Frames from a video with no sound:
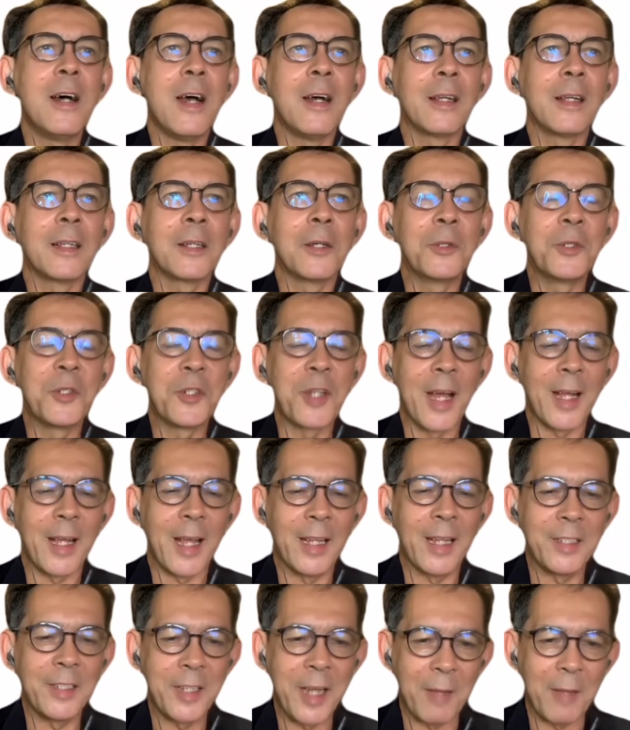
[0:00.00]
conduct
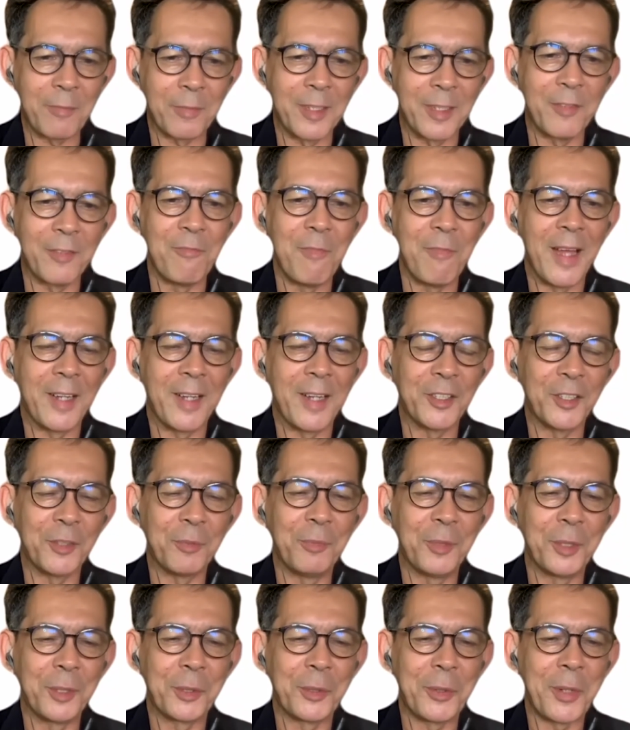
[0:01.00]
adaptive
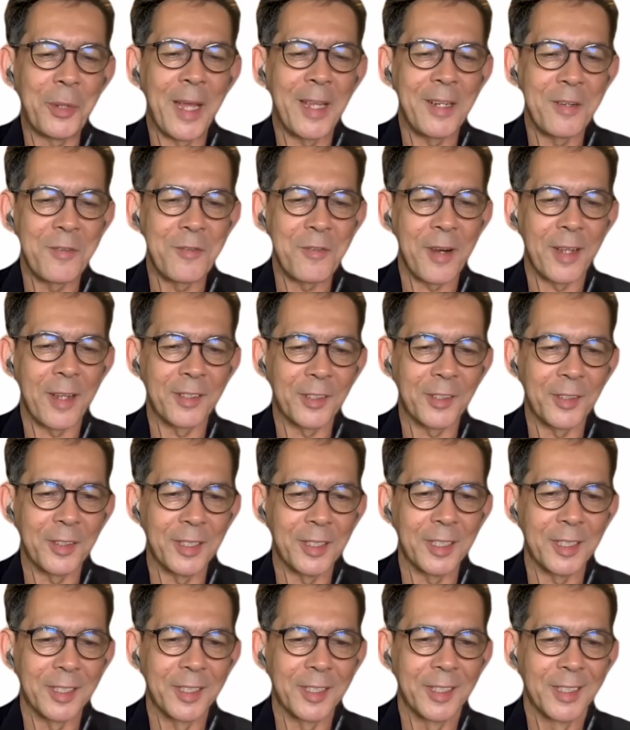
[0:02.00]
management to address
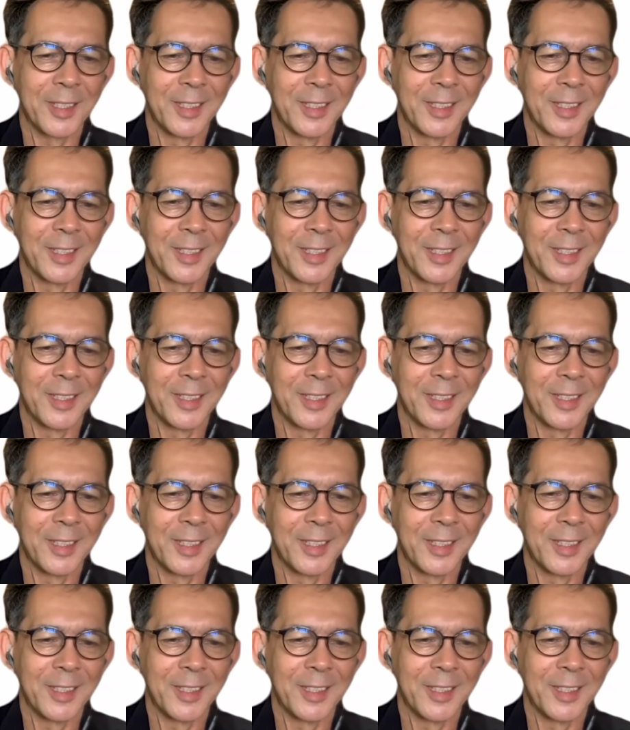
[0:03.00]
this?